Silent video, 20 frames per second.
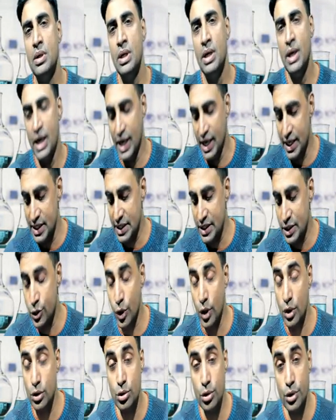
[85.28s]
and it is
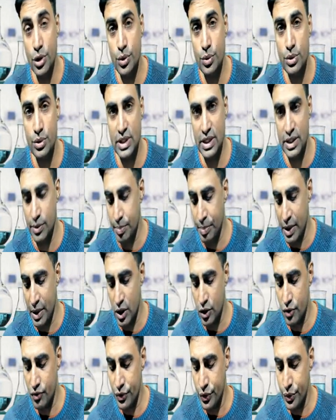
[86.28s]
also used as a power
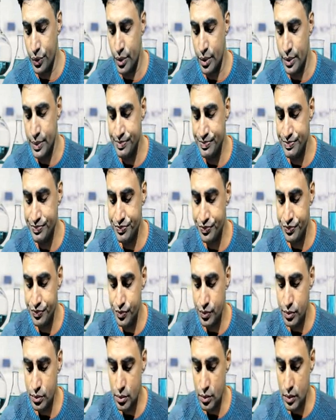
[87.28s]
fuel.
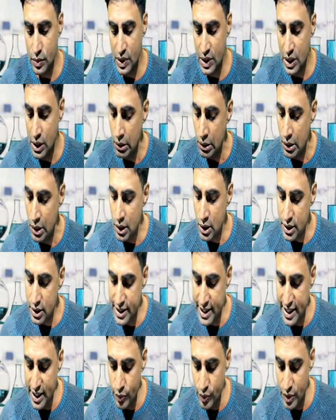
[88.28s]

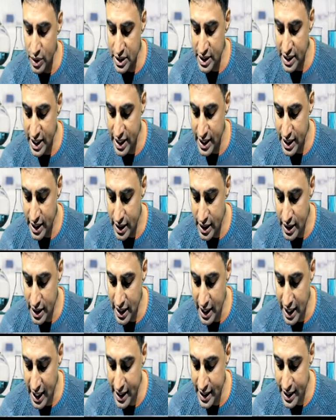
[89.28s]
Second, we'll see
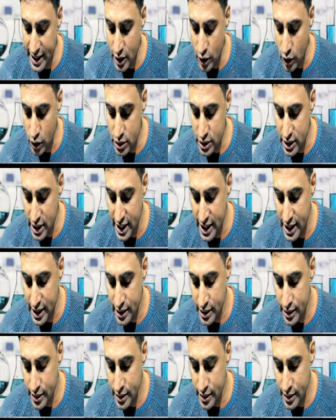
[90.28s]
nitric oxide.